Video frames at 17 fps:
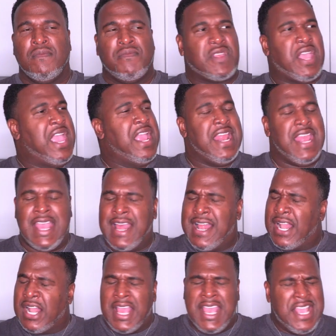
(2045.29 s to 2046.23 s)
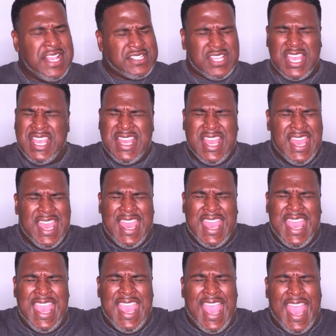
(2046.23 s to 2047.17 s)
Okay, he, he's, he,
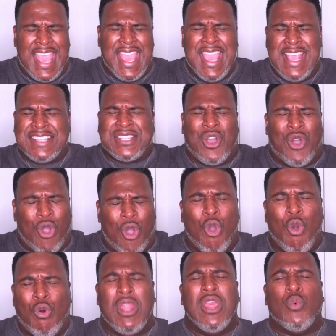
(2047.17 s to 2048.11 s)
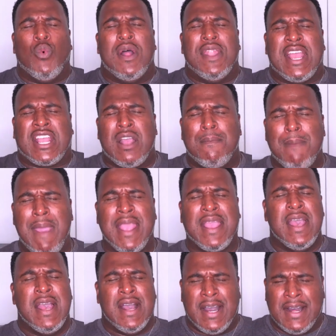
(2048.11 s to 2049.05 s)
he, he's the only one that can
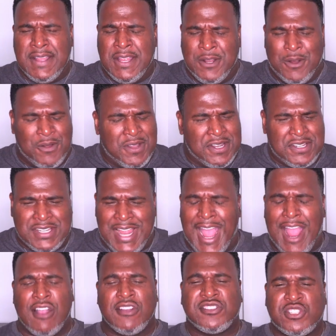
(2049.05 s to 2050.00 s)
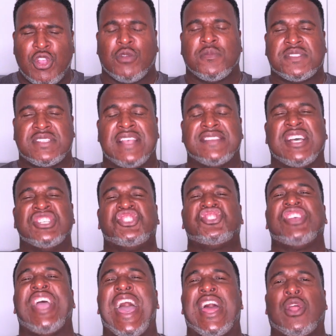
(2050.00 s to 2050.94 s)
make, you know, dire circumstance a
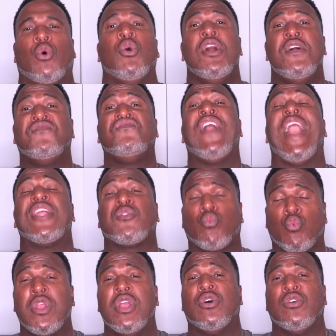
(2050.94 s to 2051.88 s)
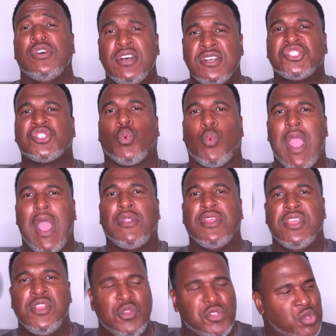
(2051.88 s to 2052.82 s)
shadow, not real,
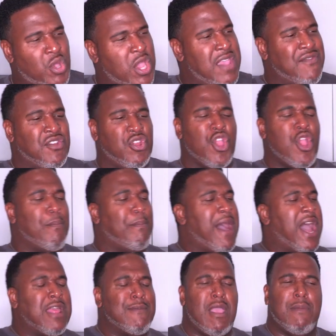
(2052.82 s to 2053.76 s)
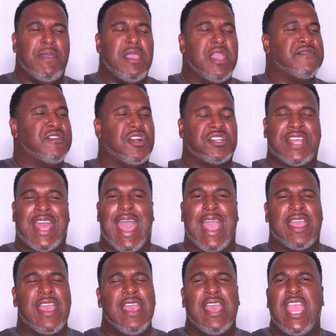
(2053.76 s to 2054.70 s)
surrounding you. So even though your body may be under
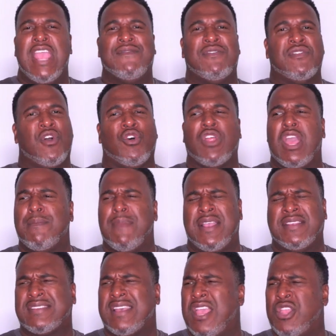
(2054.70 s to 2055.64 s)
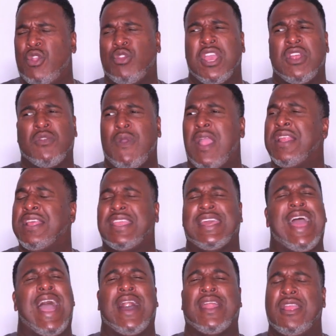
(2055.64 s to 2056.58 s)
attack, even though they may say you're getting ready to
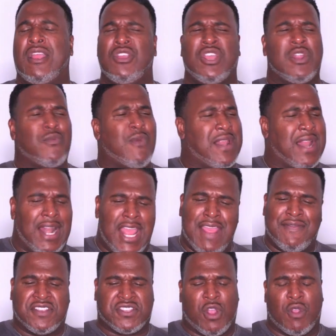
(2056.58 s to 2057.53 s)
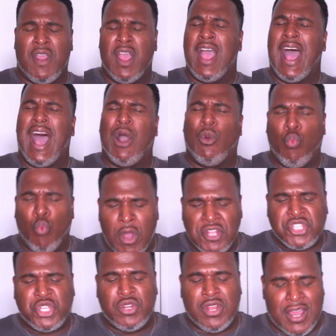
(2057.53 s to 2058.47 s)
get out of here, you're getting ready to leave this earth, I
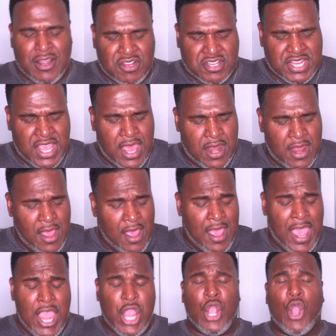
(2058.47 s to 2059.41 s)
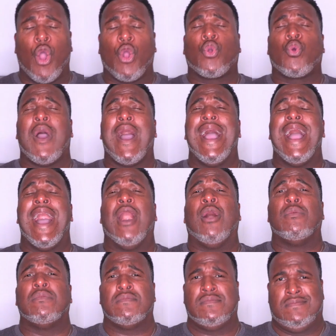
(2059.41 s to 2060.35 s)
want you to understand, hey, cry
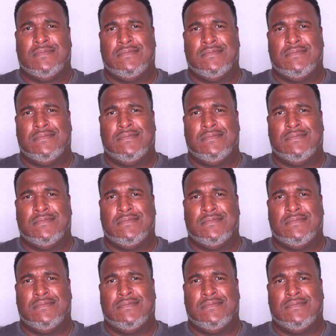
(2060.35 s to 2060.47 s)
out.